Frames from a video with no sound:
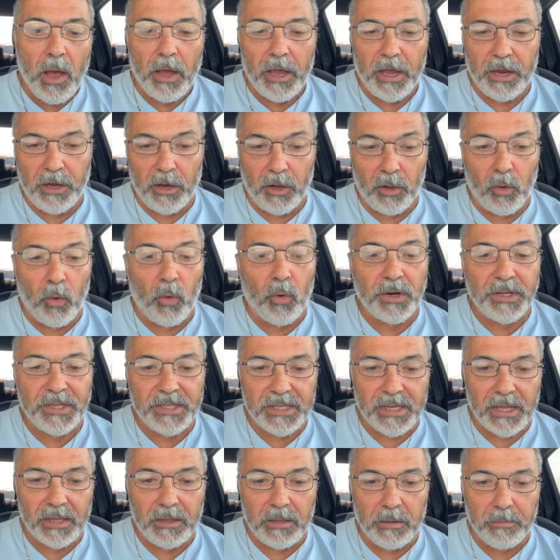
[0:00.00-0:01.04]
And the Lord
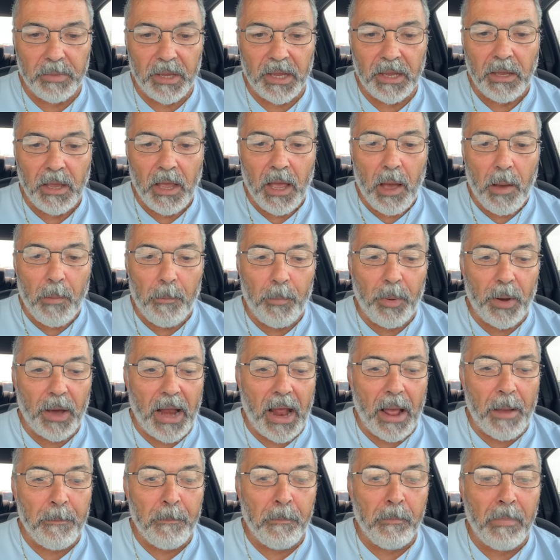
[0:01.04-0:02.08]
said to me, but
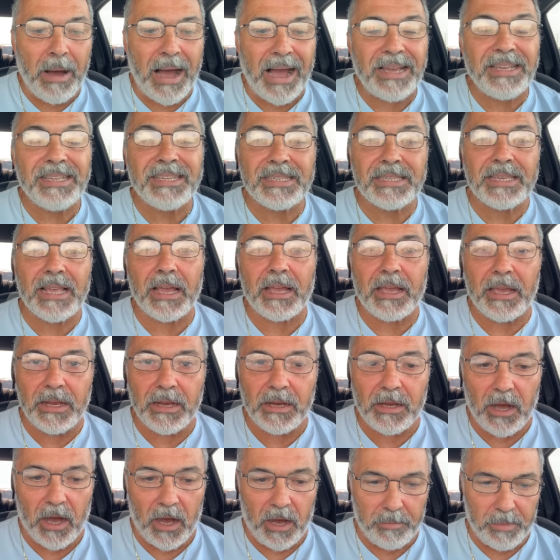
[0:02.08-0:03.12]
at my
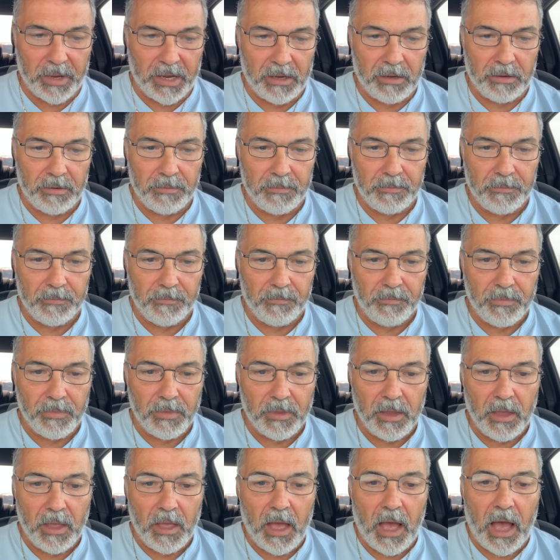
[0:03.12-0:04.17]
second coming,
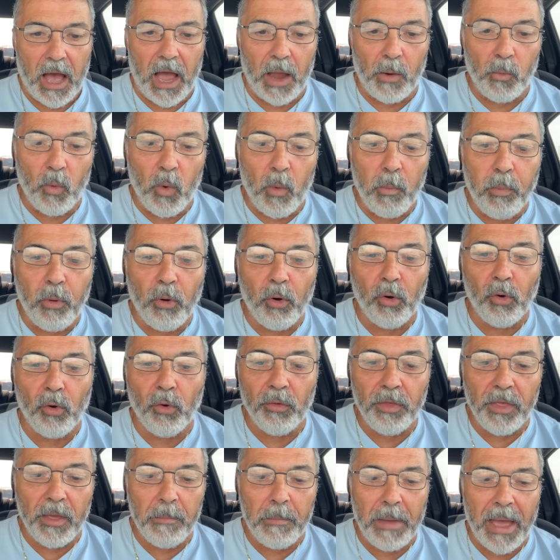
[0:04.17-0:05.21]
I will pull
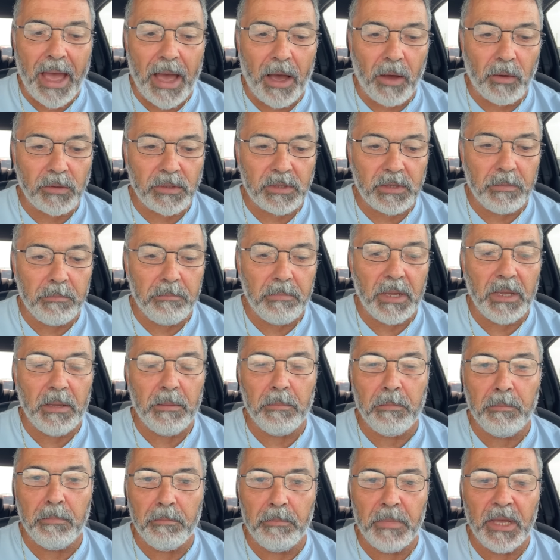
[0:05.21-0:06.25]
them out to meet
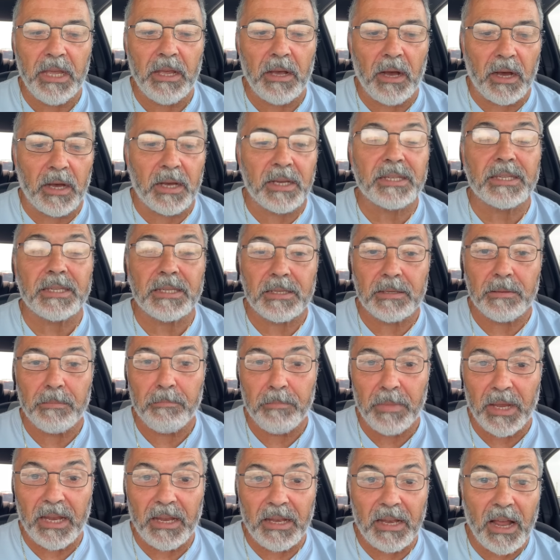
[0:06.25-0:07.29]
meet us,
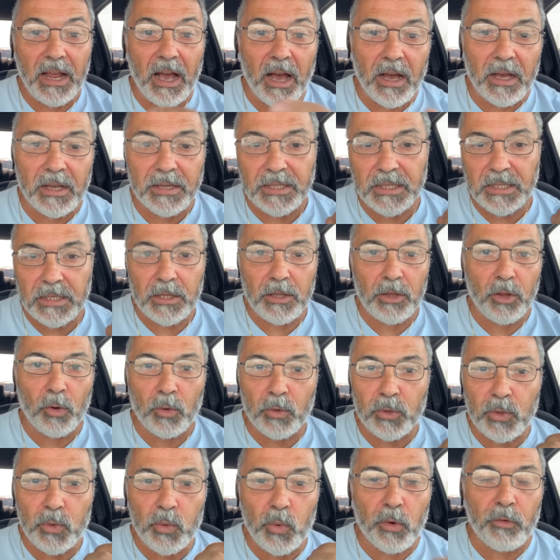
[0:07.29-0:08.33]
mean us,
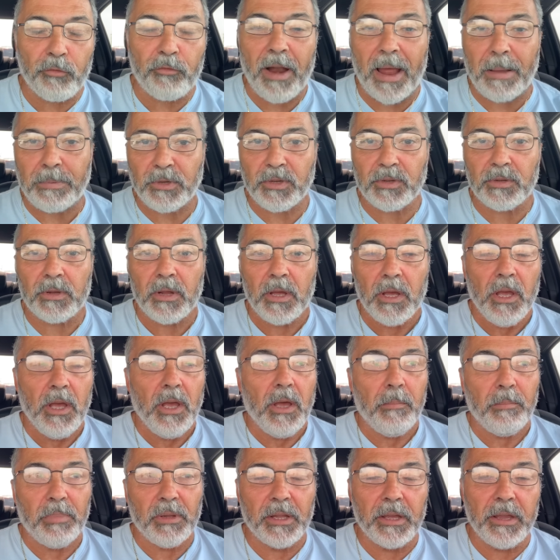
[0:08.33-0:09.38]
those who are raptured,
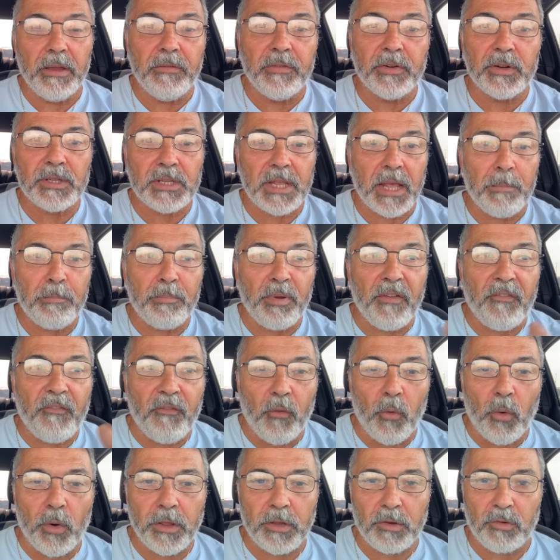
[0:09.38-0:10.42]
believers that
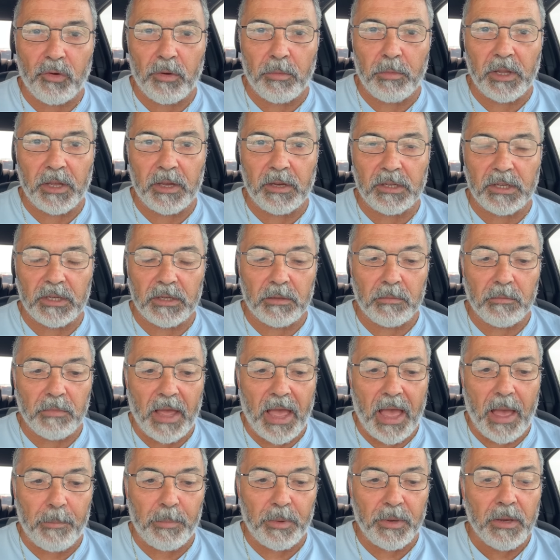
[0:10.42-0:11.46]
before the tribulation
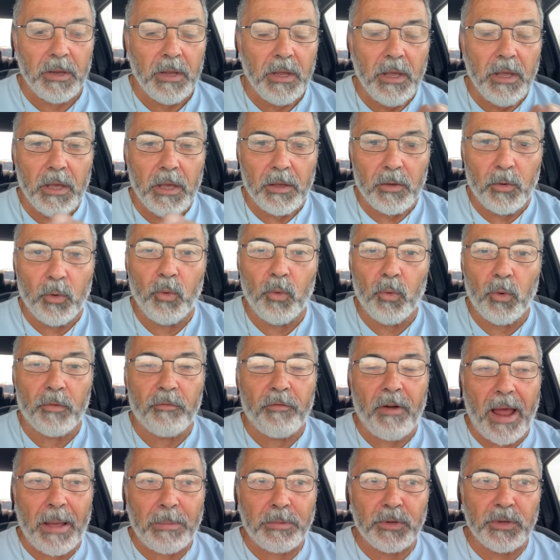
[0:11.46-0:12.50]
happened, who were
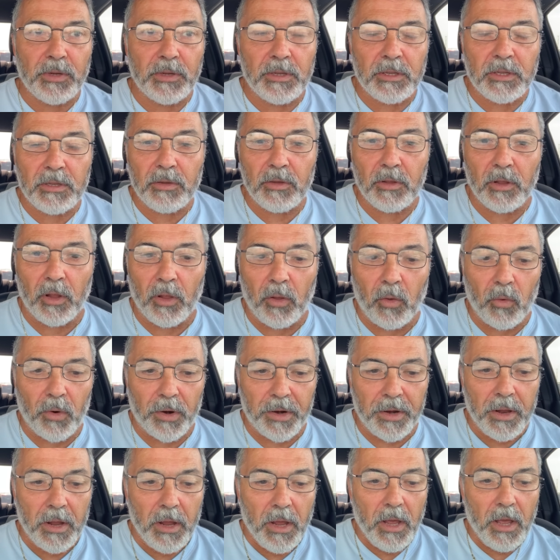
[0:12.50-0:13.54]
raptured to the
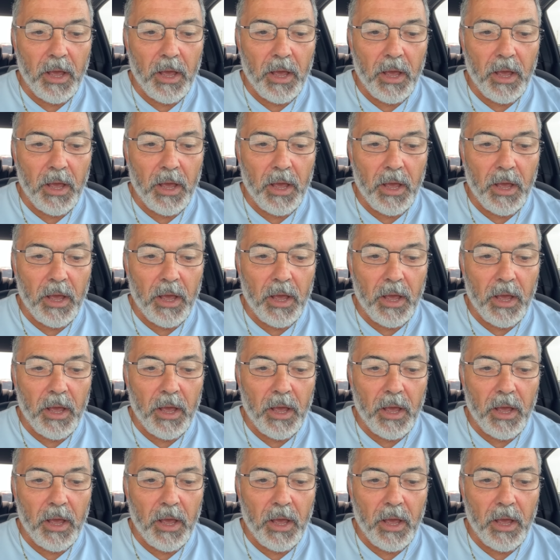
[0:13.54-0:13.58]
Lord.